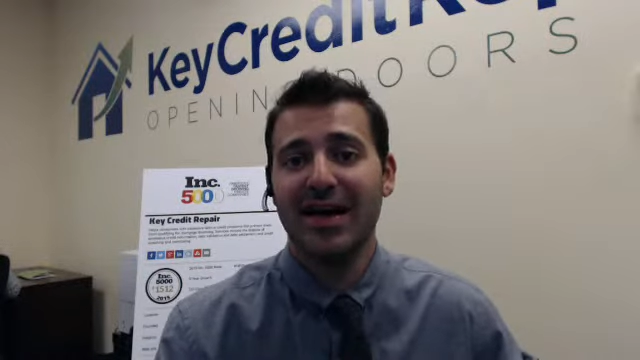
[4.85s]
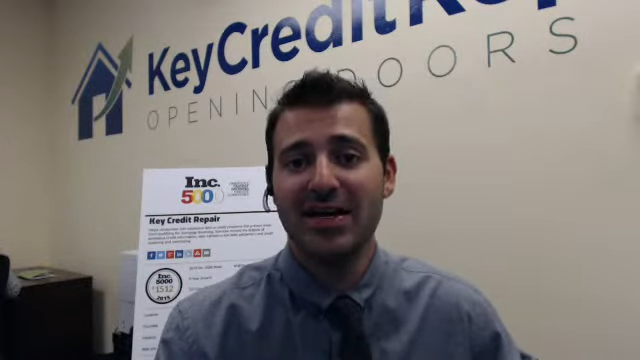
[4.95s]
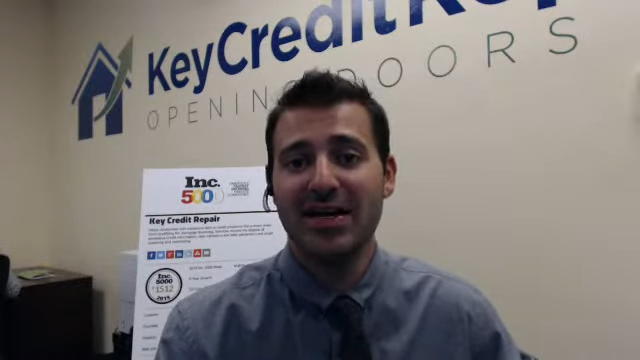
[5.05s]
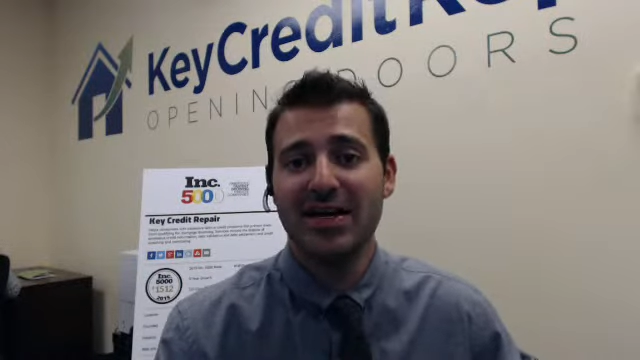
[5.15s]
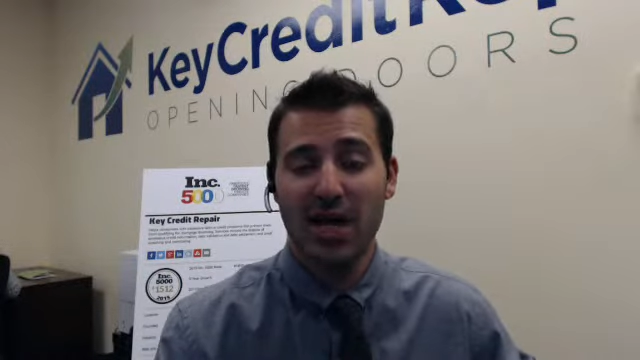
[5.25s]

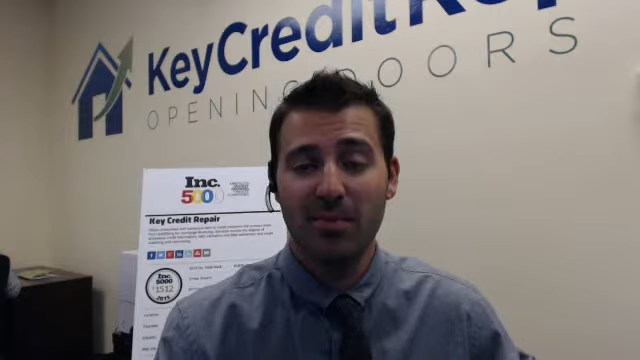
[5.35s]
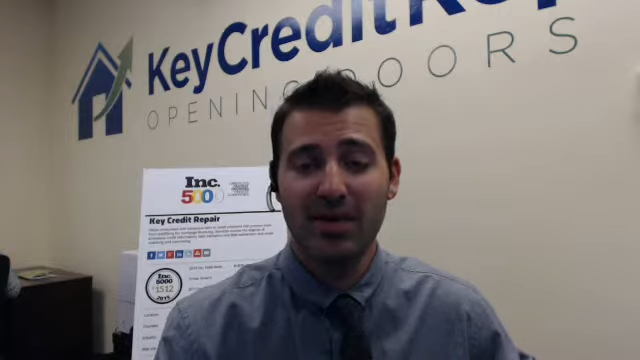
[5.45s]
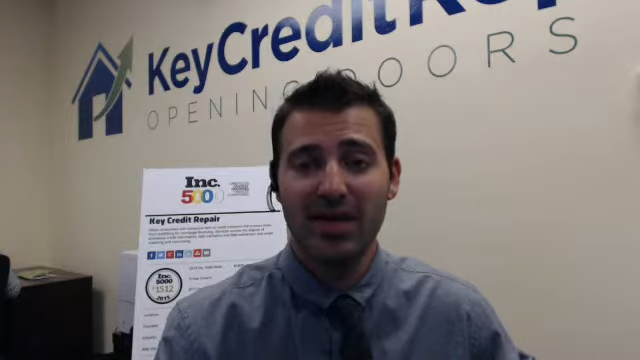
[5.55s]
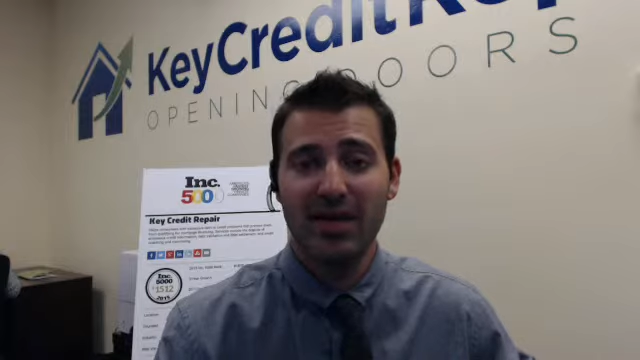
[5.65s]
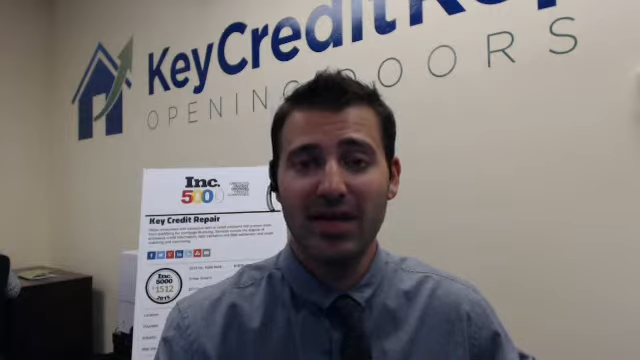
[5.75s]
uh, your
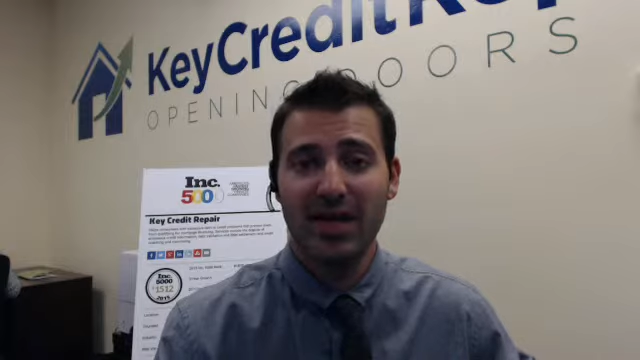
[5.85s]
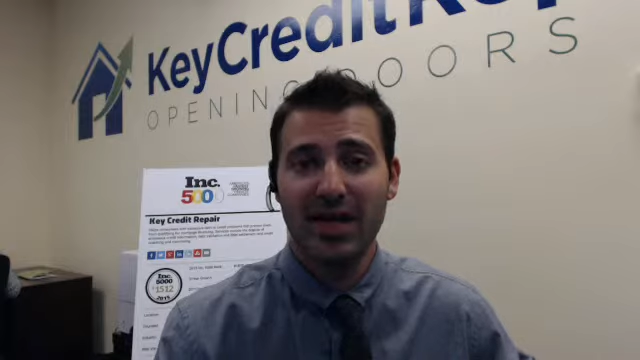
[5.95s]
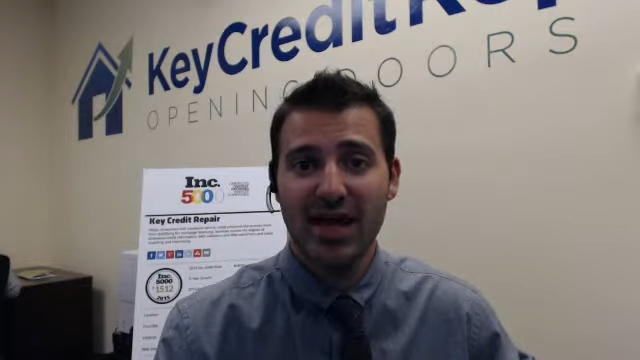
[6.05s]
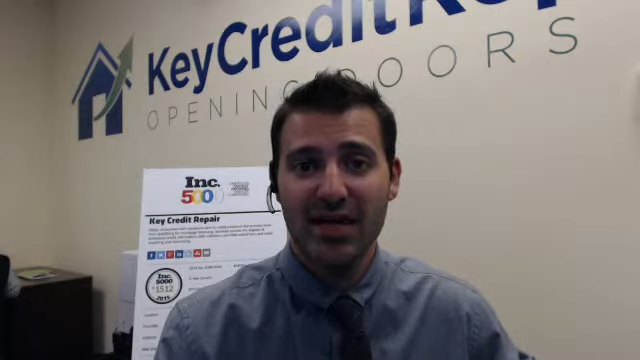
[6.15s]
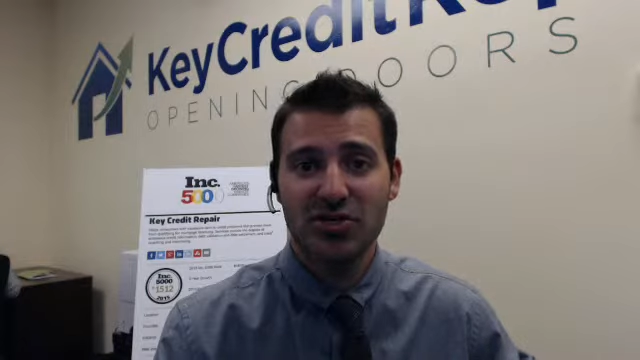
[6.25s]
company,
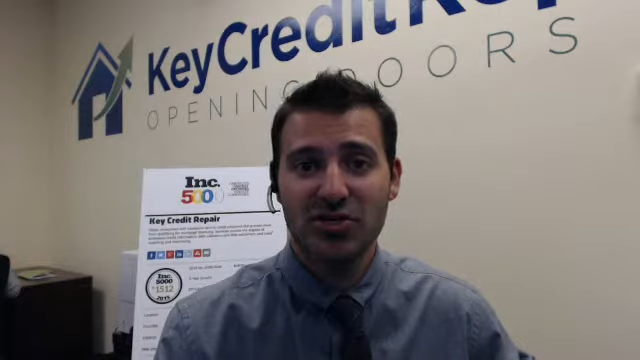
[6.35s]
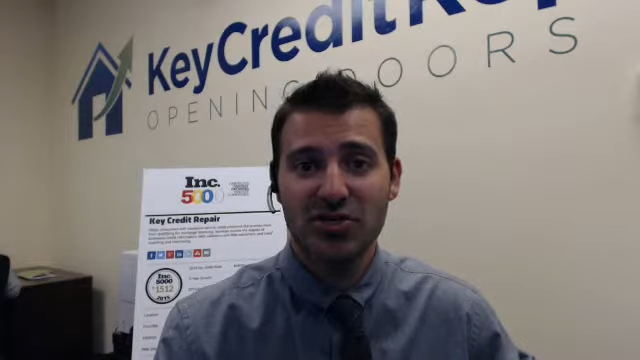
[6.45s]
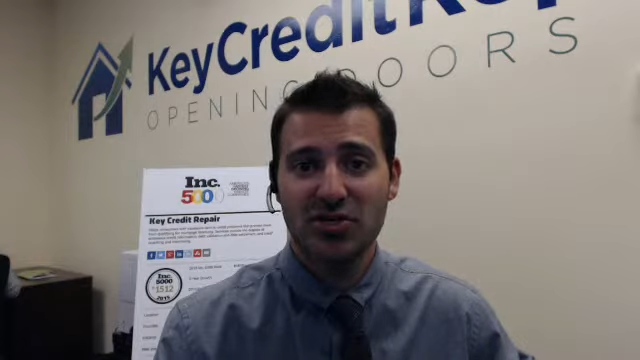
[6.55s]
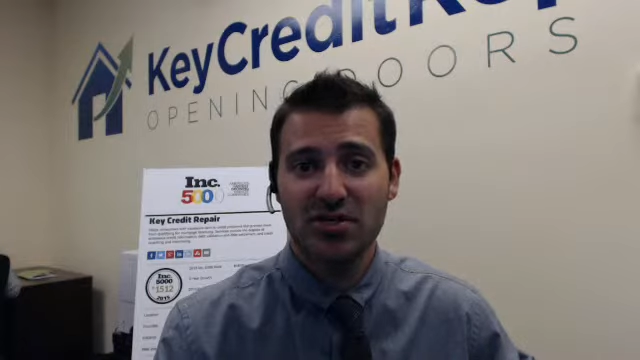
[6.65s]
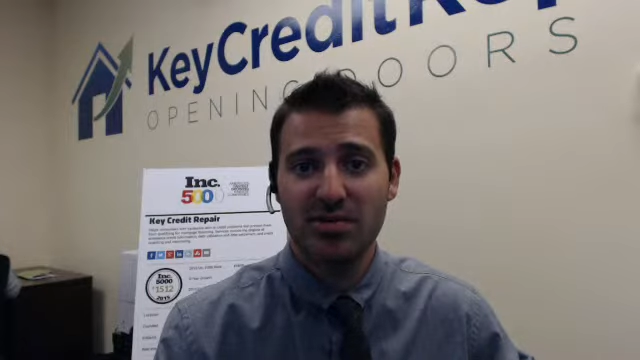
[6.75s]
and ask
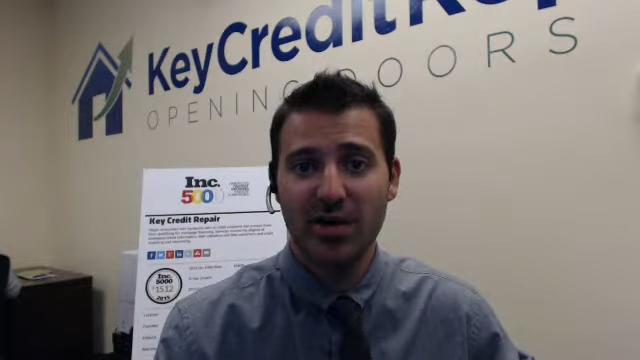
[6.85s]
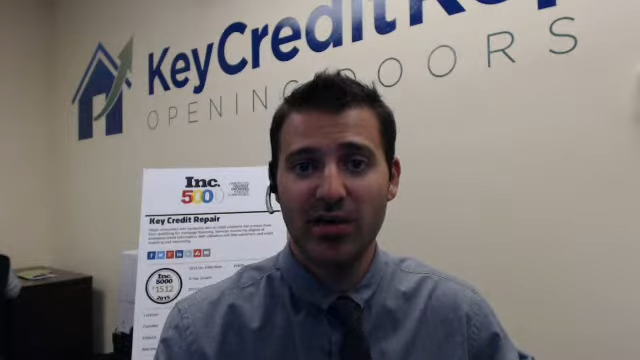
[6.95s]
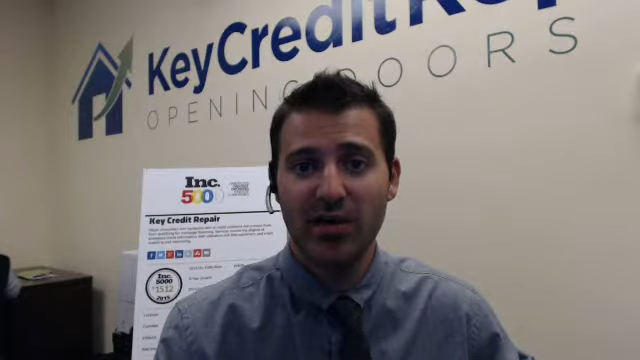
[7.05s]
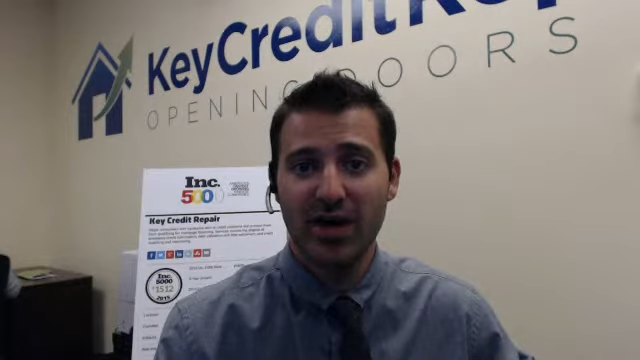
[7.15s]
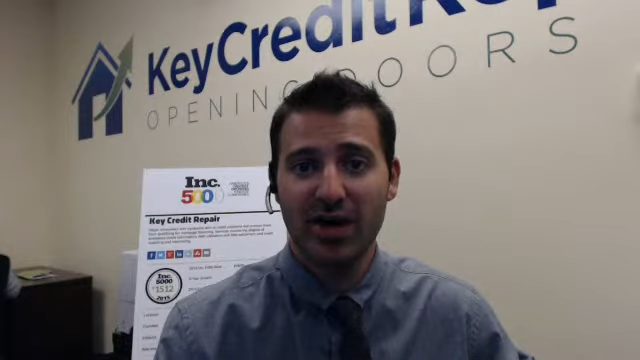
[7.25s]
questions
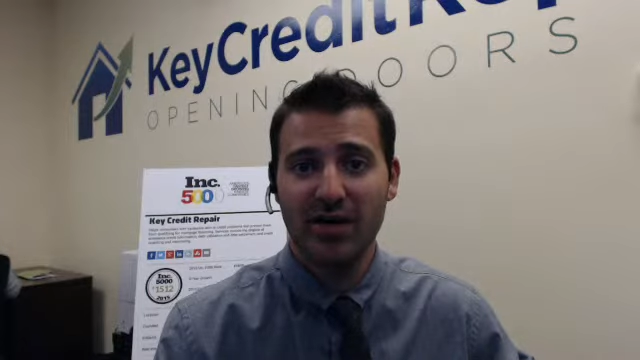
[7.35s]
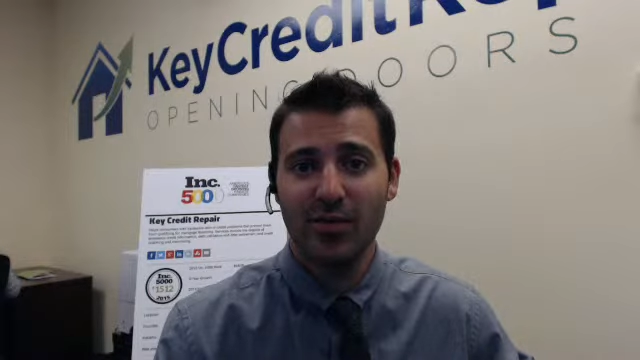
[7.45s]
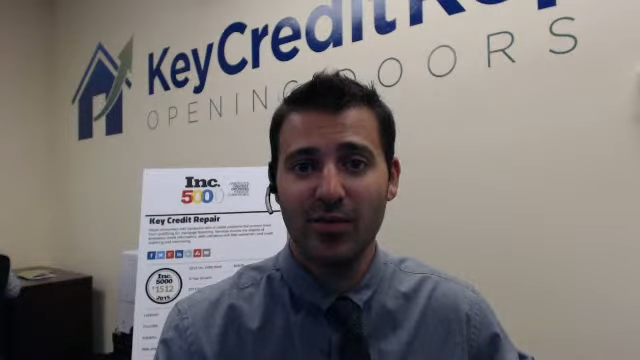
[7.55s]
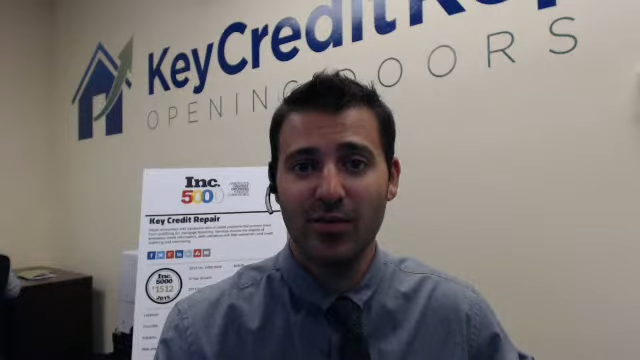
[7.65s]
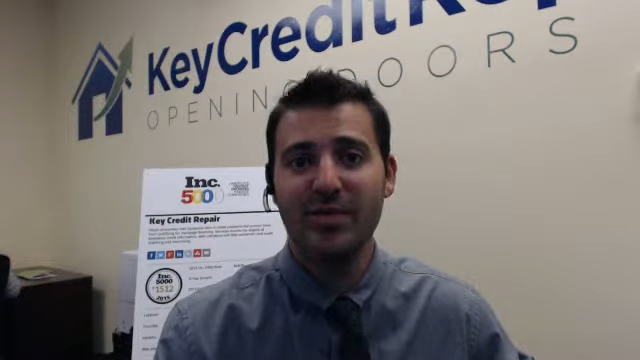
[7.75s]
about credit?
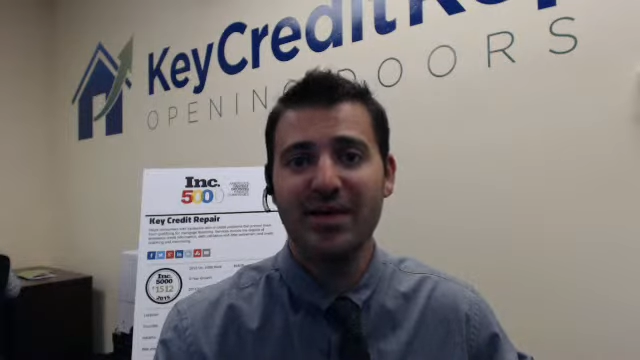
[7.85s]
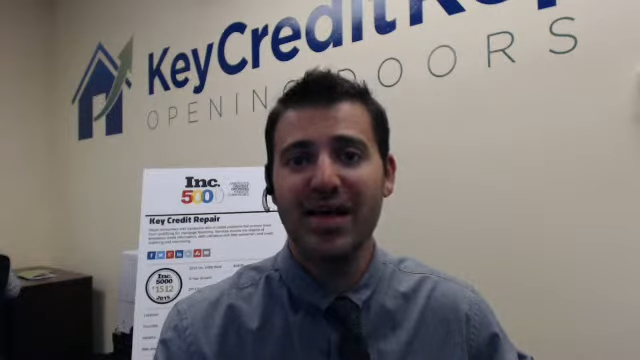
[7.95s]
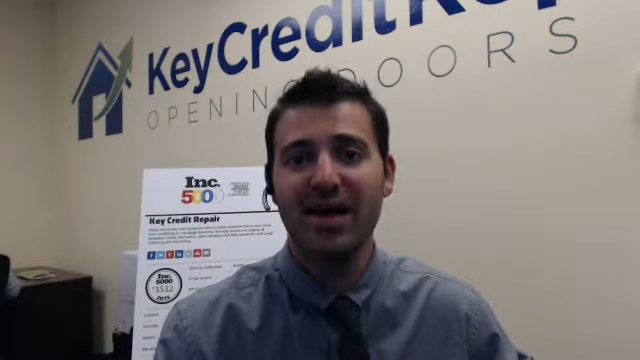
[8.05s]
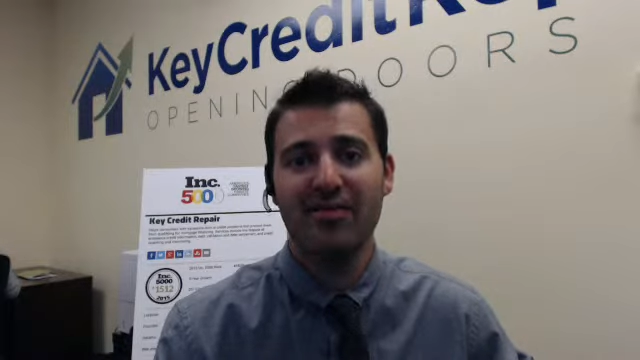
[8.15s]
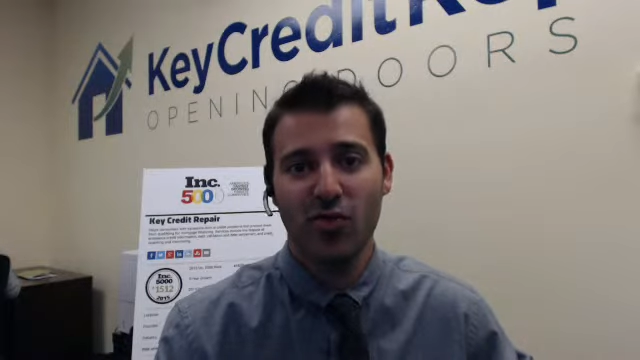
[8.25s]
Well,
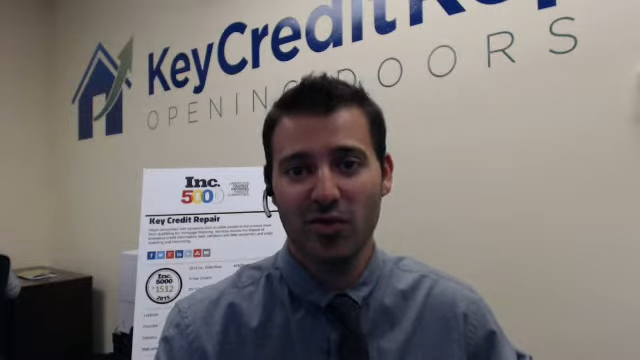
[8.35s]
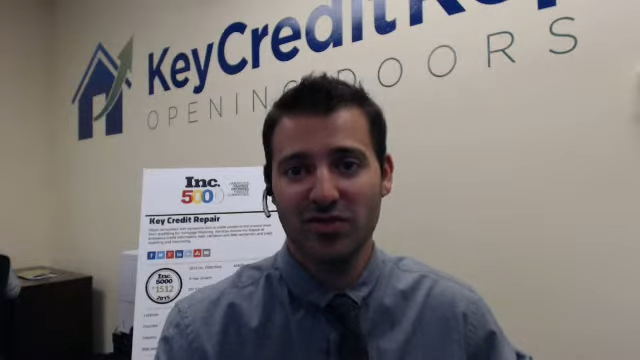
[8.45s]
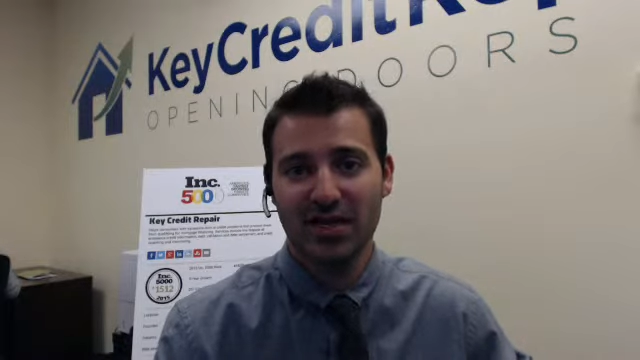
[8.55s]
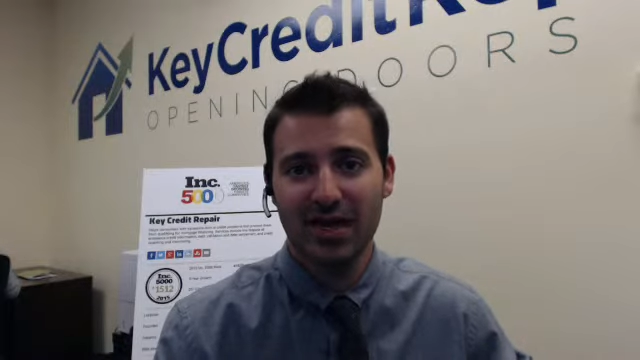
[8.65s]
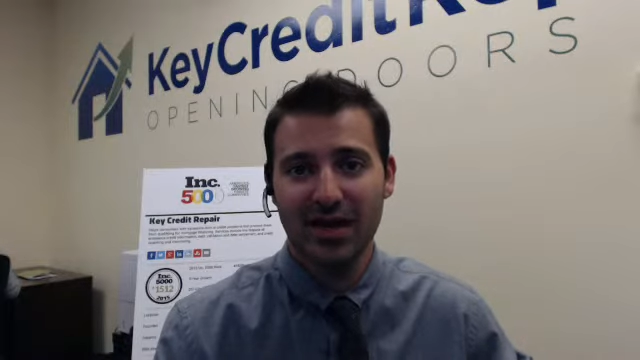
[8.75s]
yeah, of course
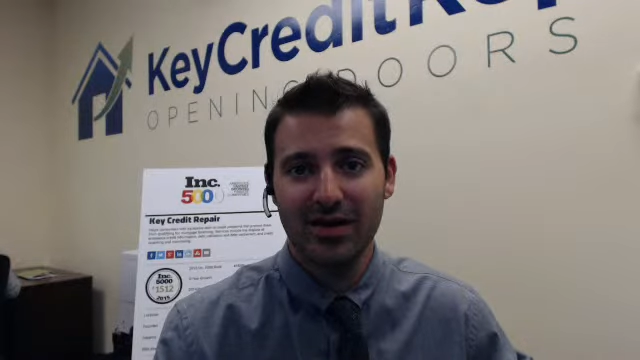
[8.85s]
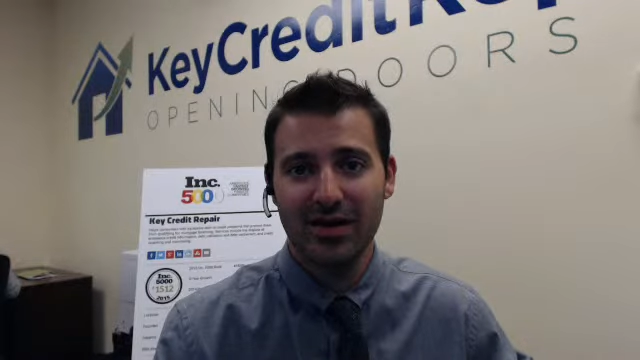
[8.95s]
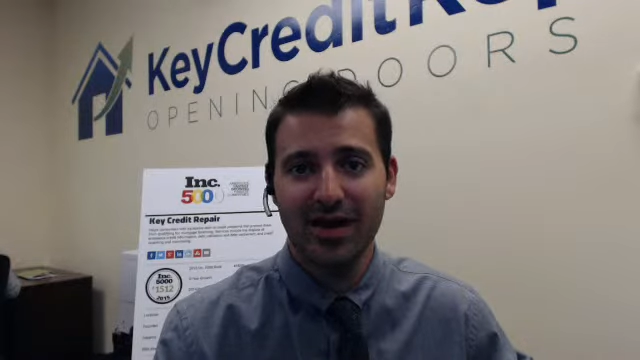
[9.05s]
you can.